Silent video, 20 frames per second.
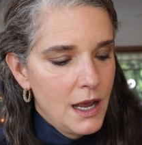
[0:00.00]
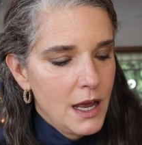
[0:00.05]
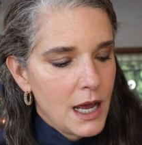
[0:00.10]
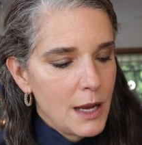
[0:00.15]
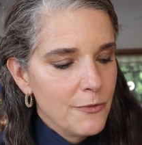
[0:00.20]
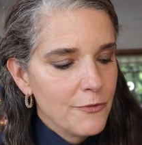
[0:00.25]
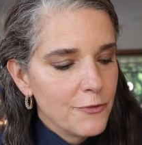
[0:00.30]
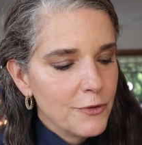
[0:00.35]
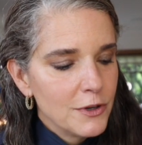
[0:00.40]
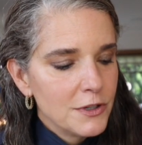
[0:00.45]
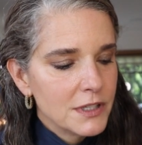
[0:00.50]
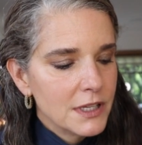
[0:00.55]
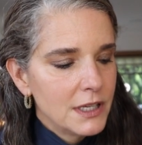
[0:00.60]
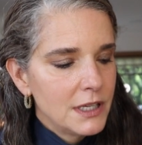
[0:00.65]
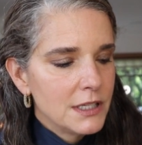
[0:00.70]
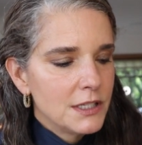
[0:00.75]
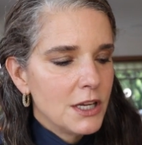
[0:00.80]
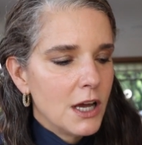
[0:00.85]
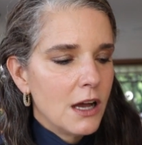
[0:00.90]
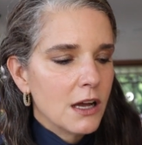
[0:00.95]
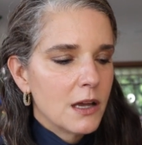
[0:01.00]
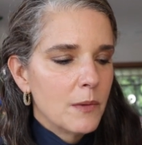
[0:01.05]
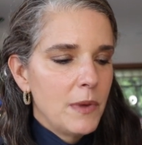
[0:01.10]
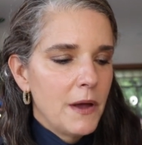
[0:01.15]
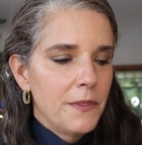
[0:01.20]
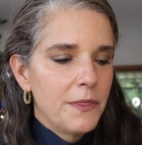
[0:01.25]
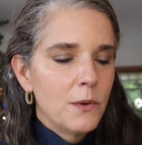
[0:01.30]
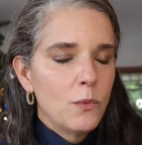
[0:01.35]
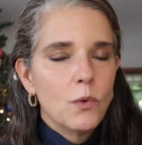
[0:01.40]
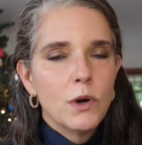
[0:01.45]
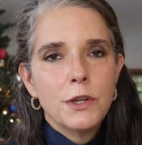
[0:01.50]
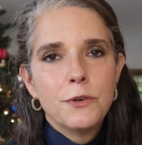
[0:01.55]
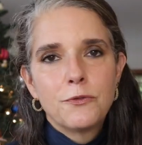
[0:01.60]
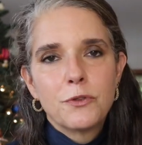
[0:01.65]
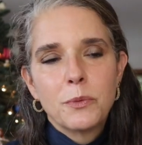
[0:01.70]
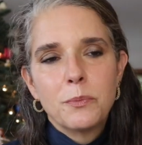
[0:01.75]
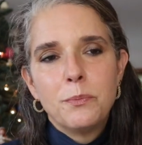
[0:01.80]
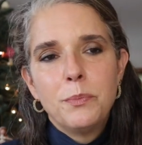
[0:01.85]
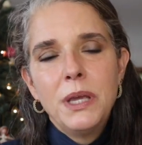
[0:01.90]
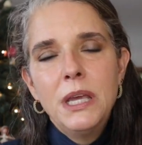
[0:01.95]
I'm first gonna talk about the one
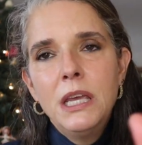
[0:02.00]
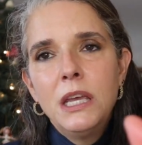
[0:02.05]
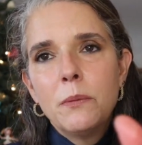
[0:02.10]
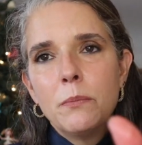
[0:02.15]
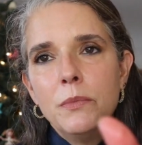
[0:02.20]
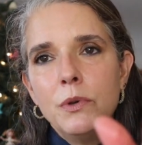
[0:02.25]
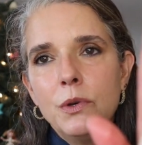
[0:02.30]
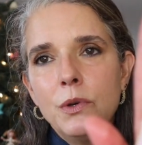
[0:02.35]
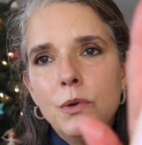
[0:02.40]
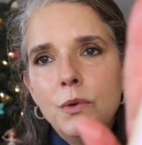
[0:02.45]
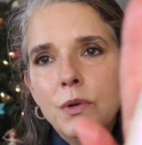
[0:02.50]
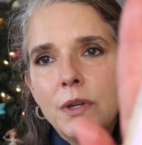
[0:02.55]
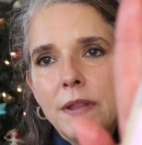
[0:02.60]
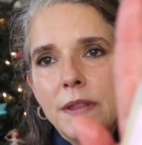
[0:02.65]
from Pink Moon.